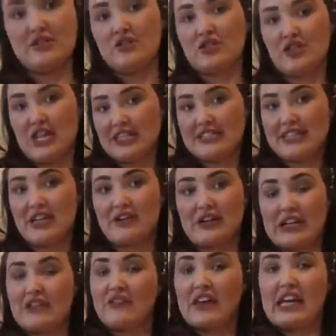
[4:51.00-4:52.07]
It's not Jay-Z or
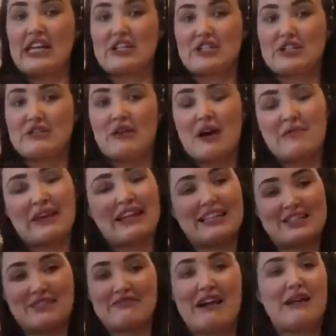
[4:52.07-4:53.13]
anything, it's just like, I mean,
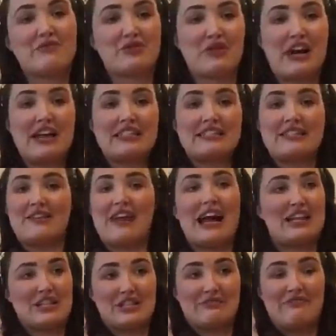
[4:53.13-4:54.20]
it's a wrap dress. It don't
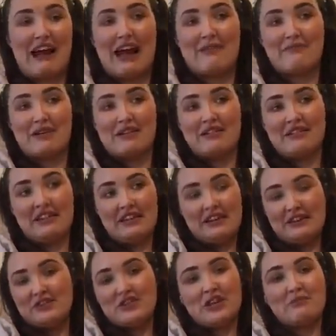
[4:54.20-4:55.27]
actually wrap.
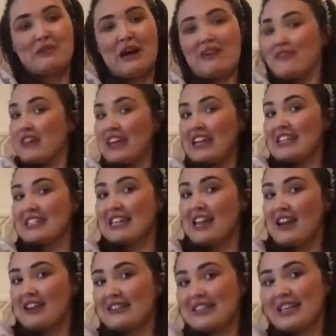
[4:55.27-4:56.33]
Don't bite thinking he's going
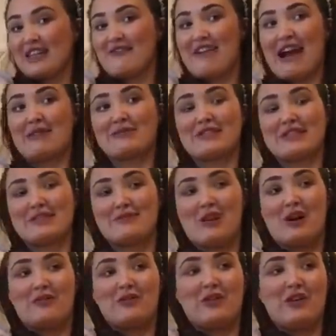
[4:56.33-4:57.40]
to like sing you raps because he
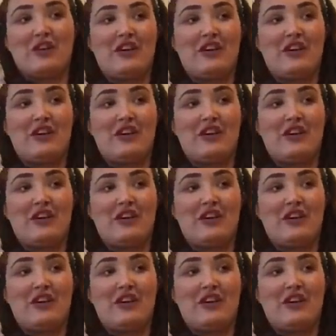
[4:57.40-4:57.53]
won't.